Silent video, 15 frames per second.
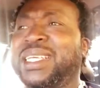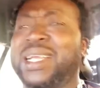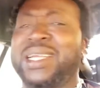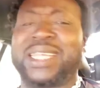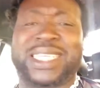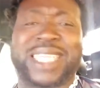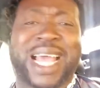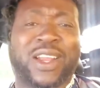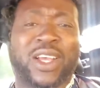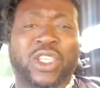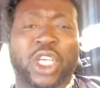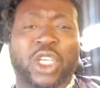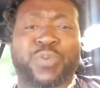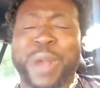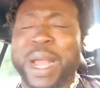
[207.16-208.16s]
These are not
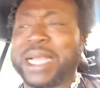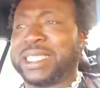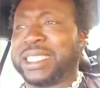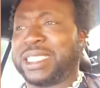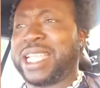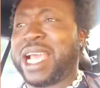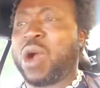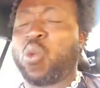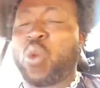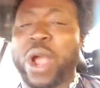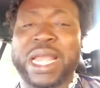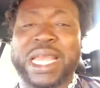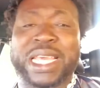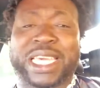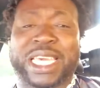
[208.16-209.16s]
just bandits, they are
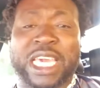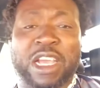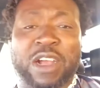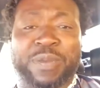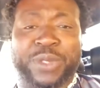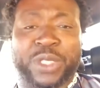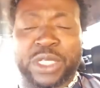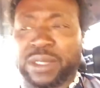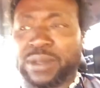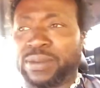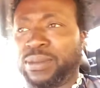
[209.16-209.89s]
well equipped.